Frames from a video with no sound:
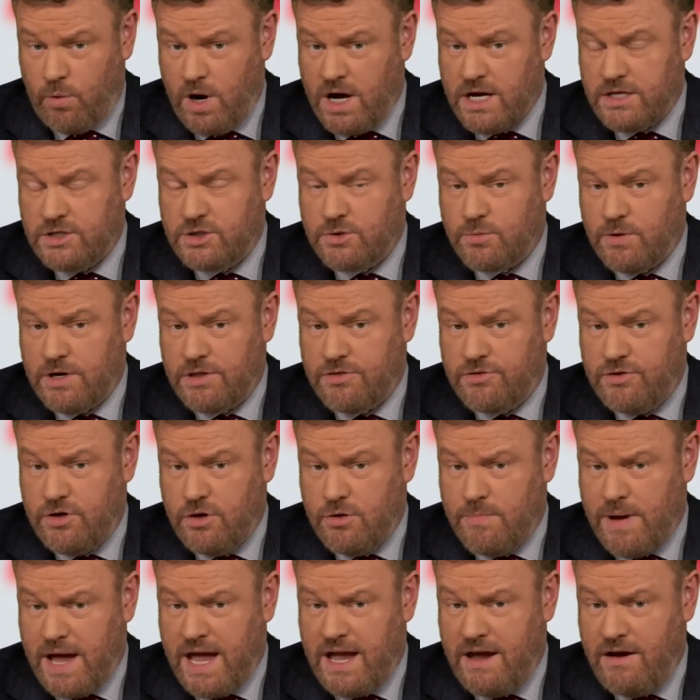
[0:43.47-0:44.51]
Wordsworth,
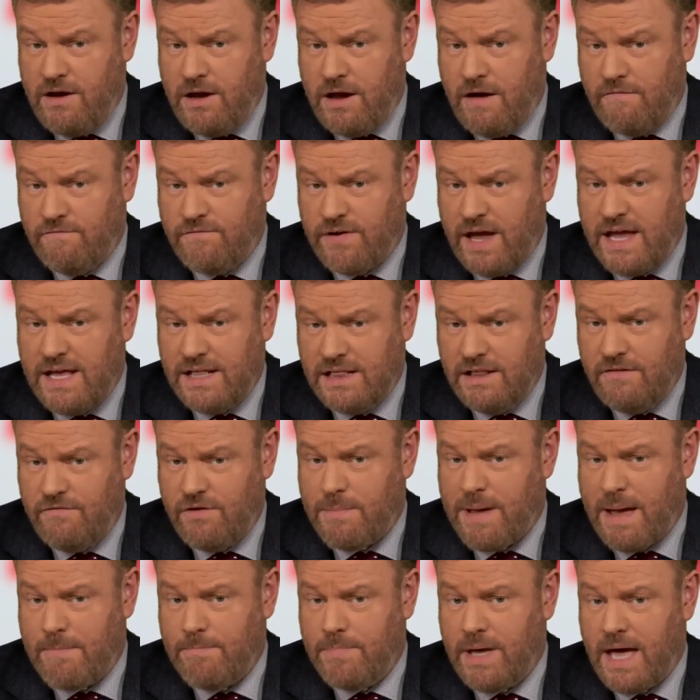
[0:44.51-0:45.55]
you may vaguely
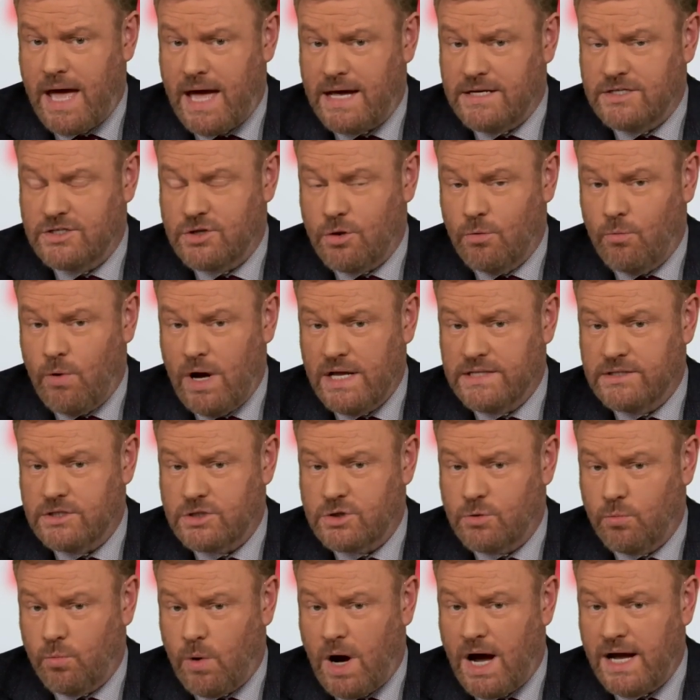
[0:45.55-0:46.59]
remember as the
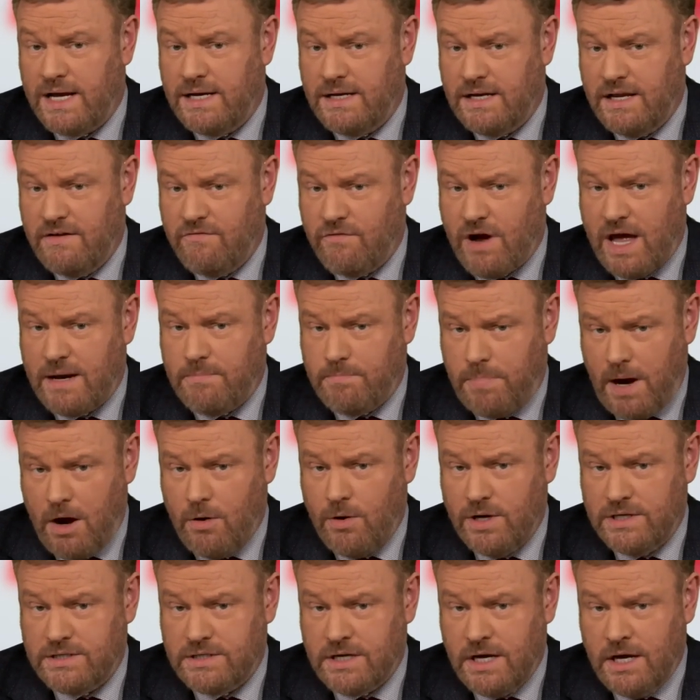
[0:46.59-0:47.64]
once widely read
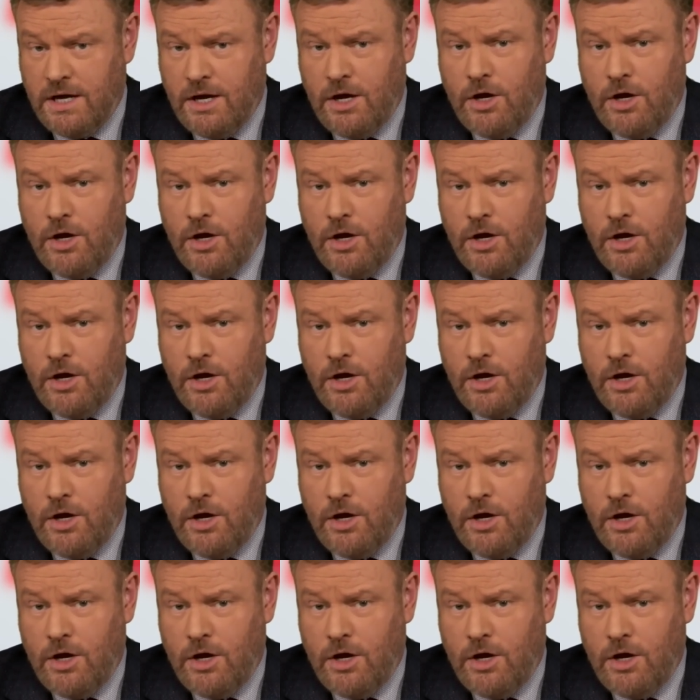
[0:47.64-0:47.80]
poet